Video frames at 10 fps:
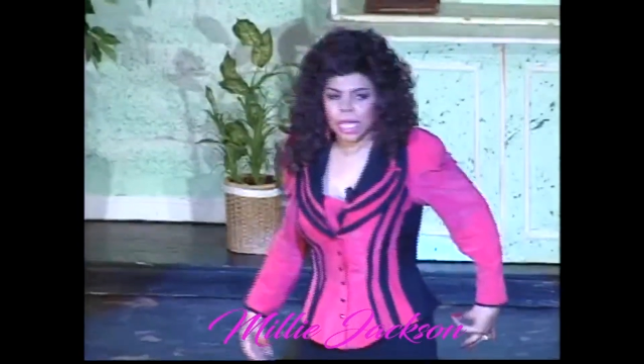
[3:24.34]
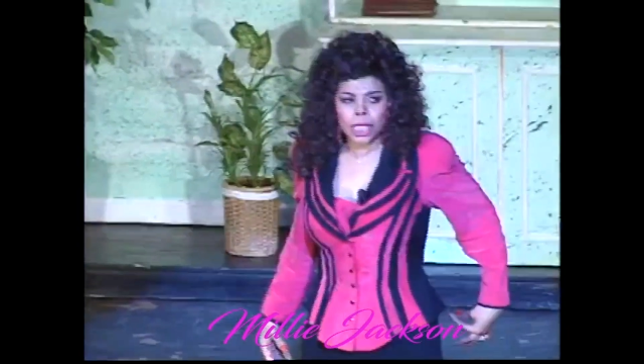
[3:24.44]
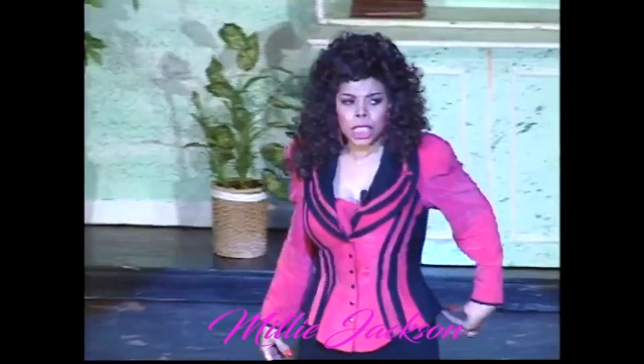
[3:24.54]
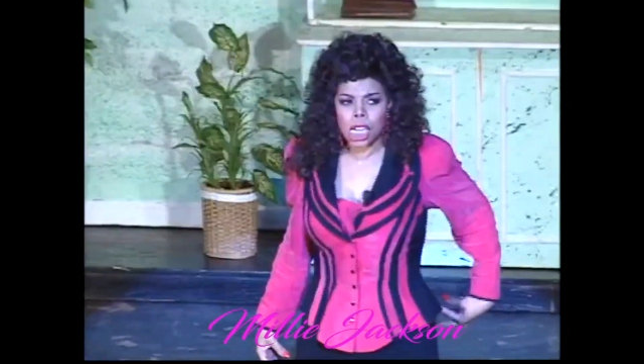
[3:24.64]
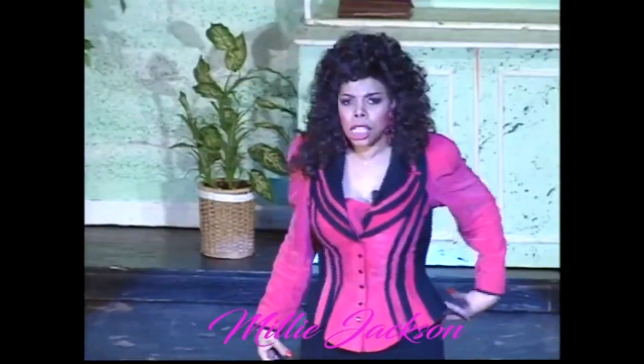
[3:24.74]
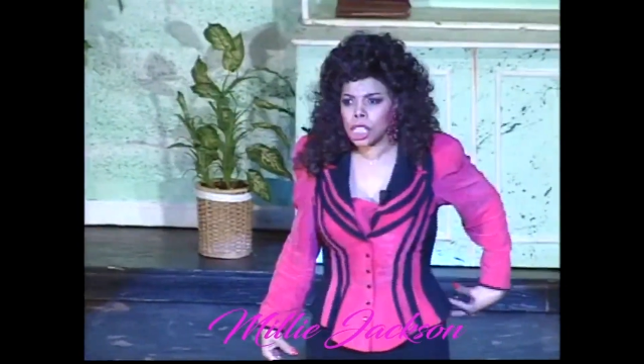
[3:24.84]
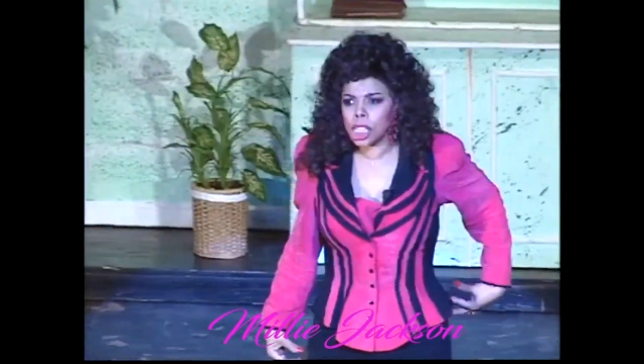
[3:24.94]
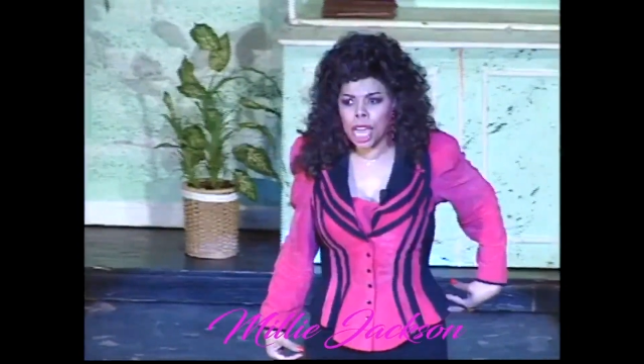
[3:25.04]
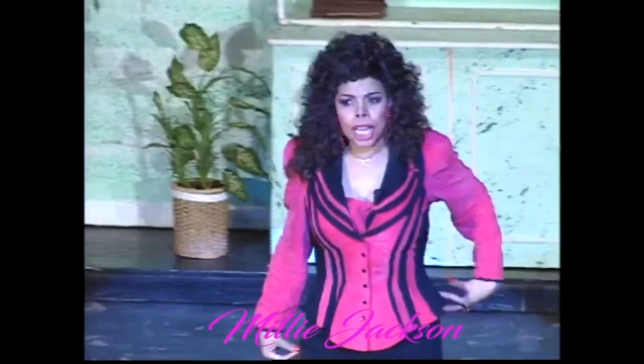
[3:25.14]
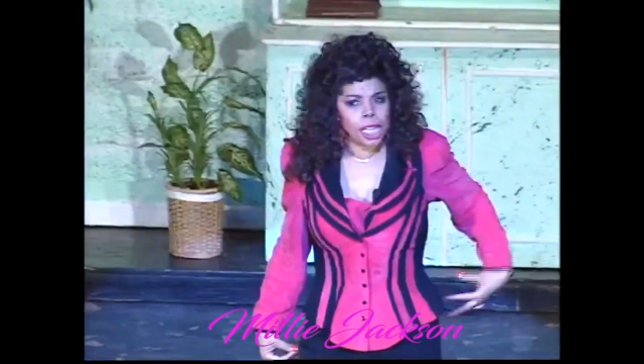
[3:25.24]
But this
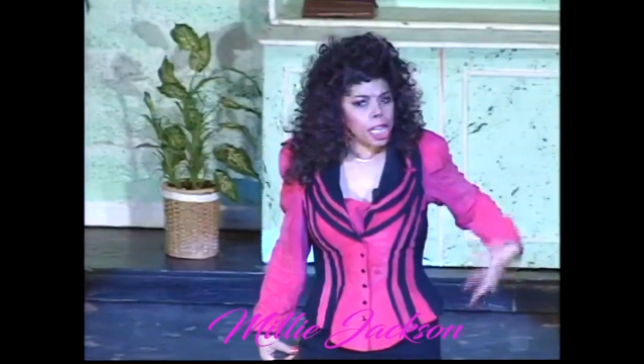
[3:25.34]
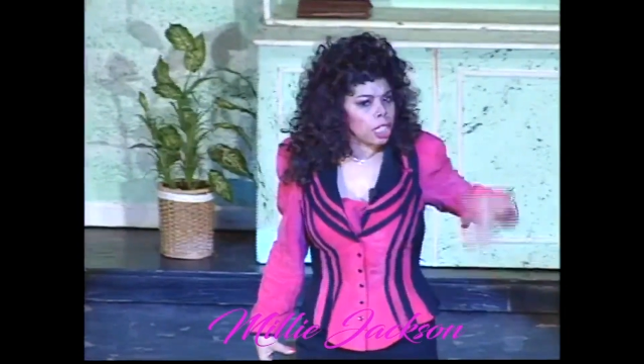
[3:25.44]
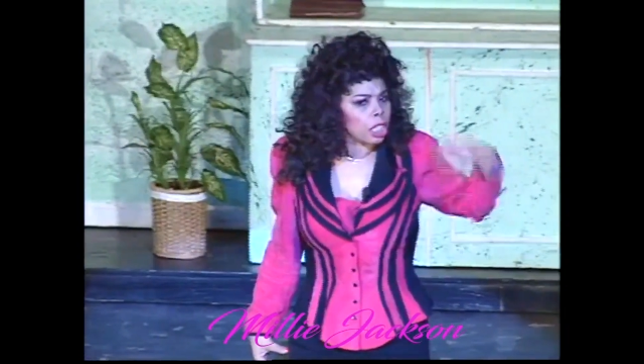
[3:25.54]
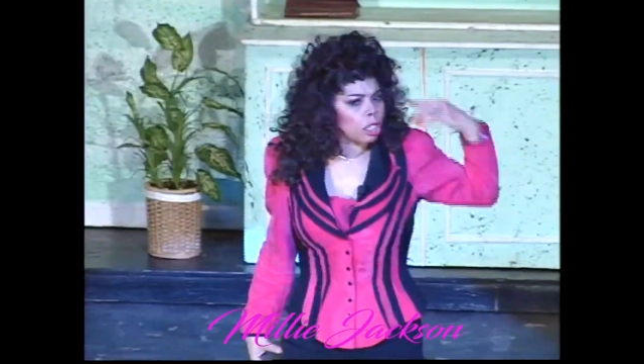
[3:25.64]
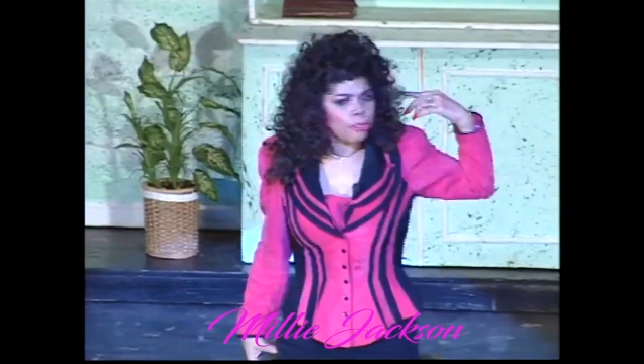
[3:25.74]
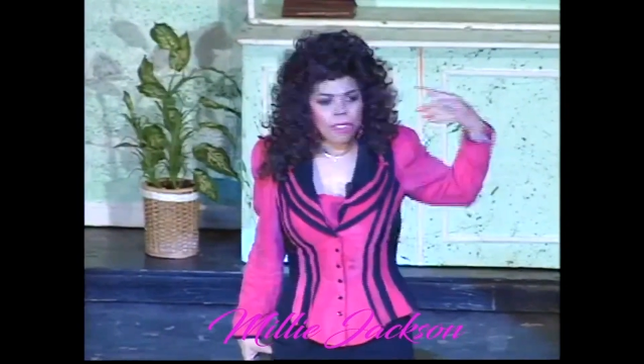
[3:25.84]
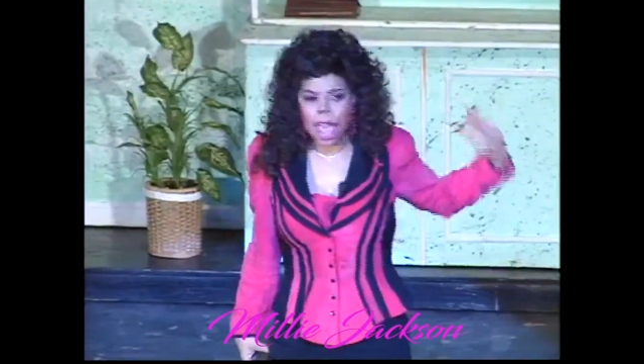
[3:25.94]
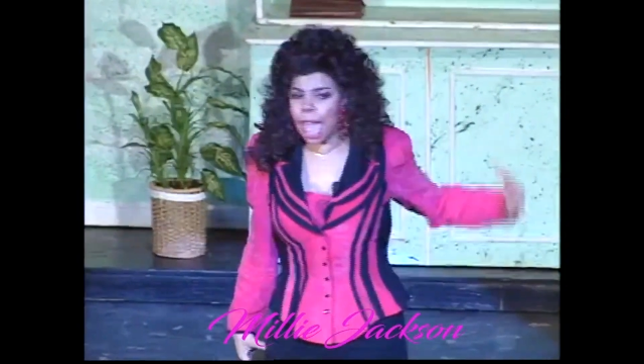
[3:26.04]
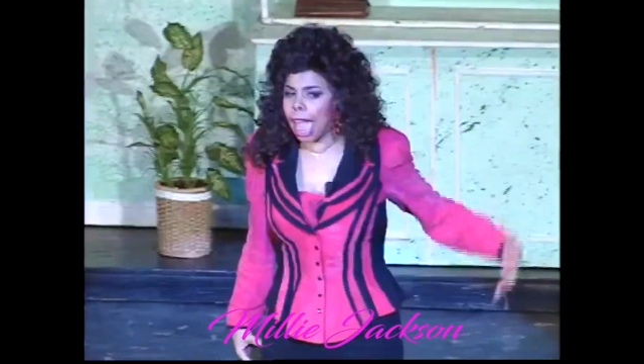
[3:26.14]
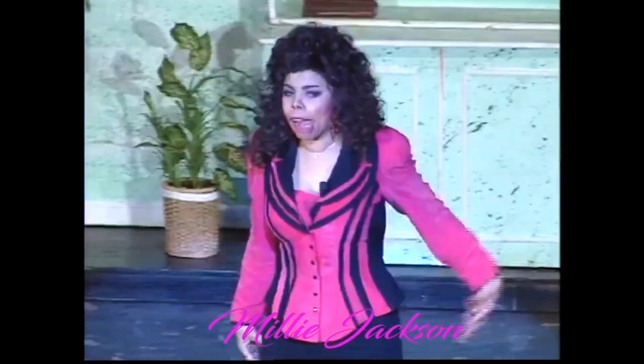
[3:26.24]
shit gets
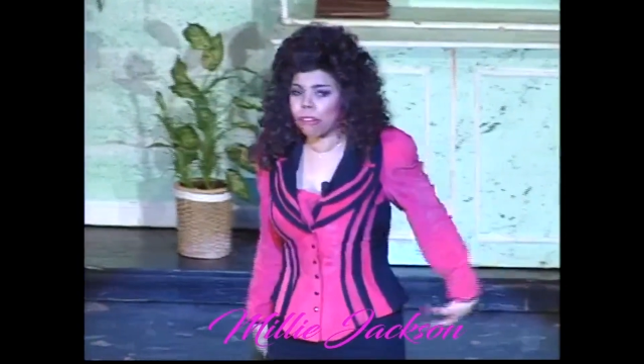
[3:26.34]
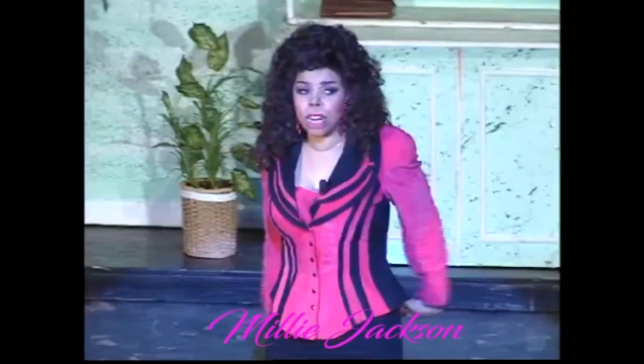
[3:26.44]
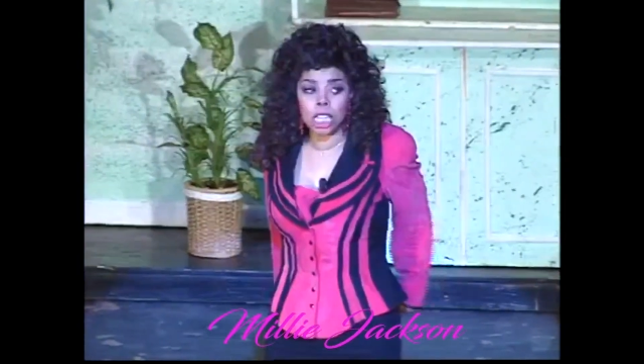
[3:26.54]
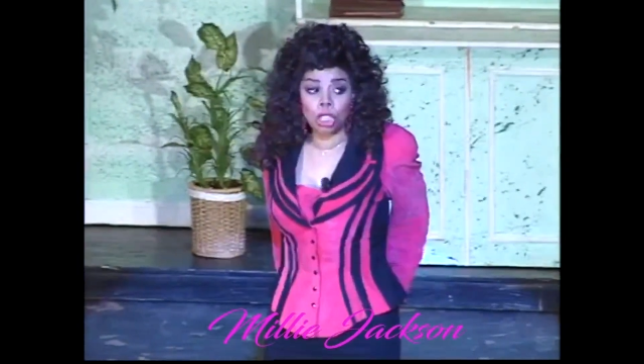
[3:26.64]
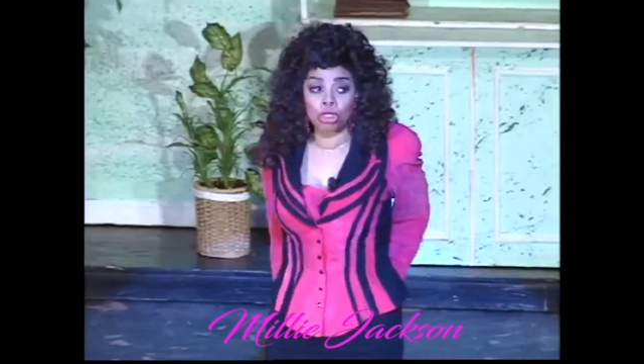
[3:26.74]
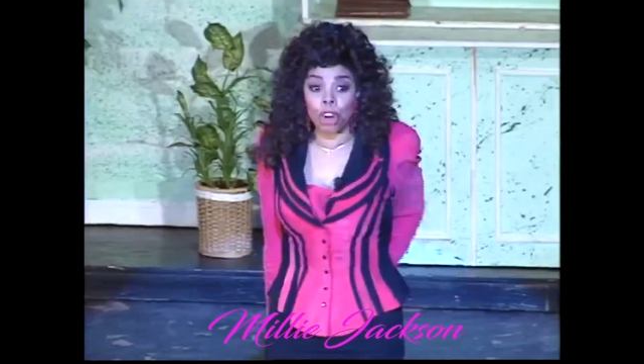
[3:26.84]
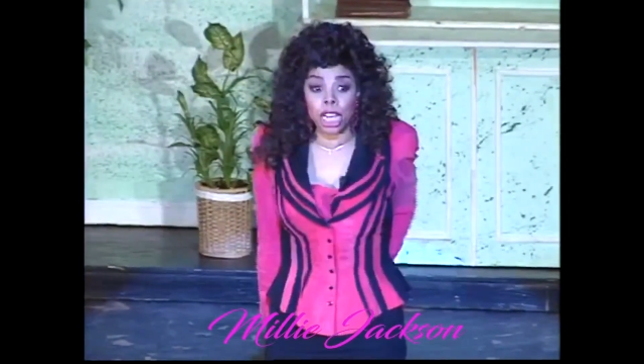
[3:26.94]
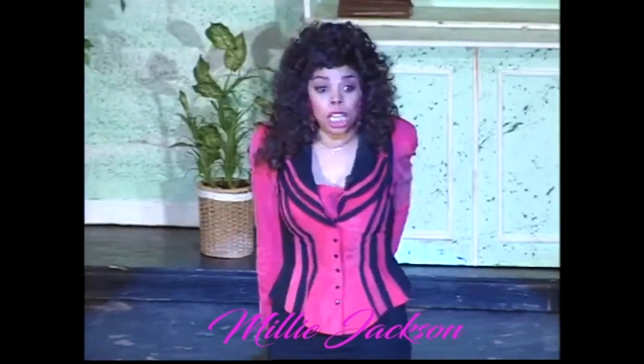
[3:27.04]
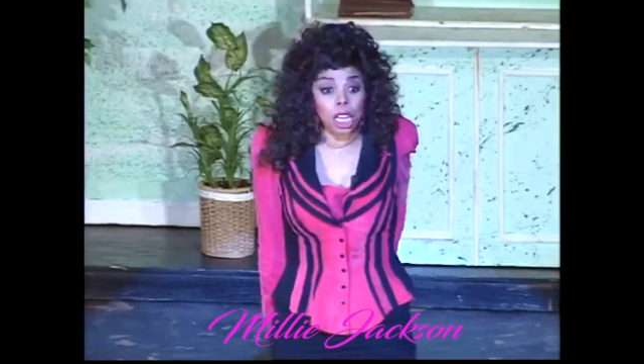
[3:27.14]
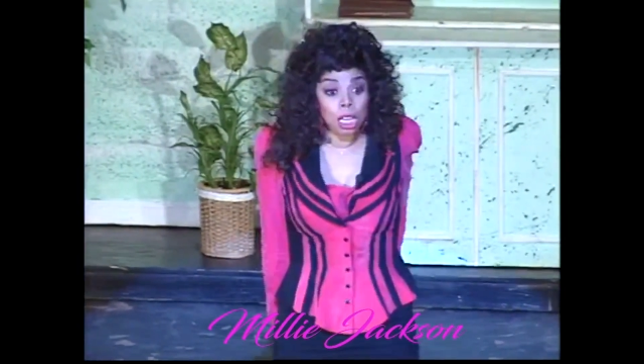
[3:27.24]
very
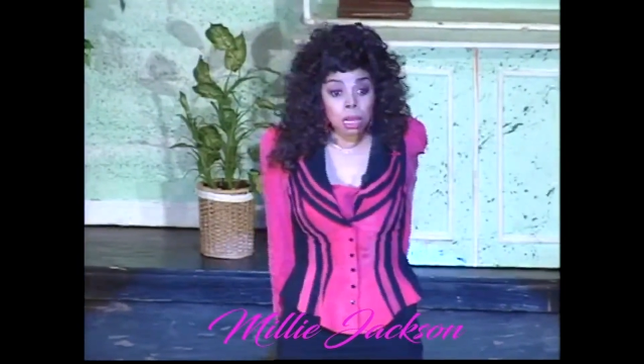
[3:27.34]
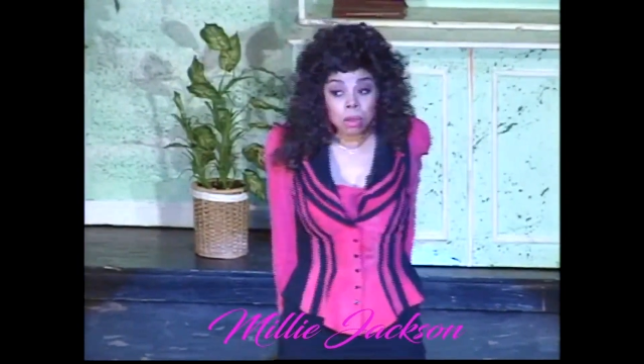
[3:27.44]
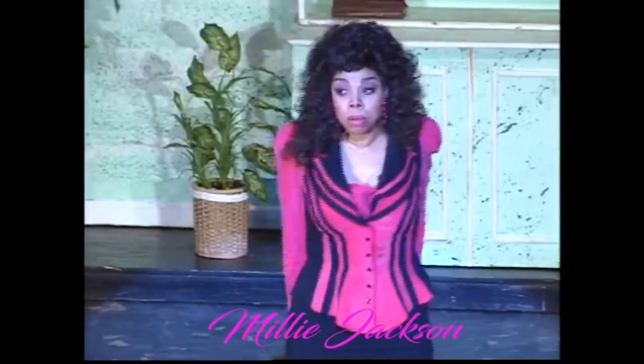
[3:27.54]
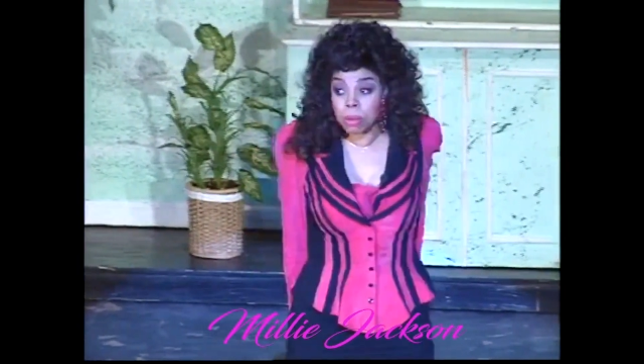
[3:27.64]
tricky.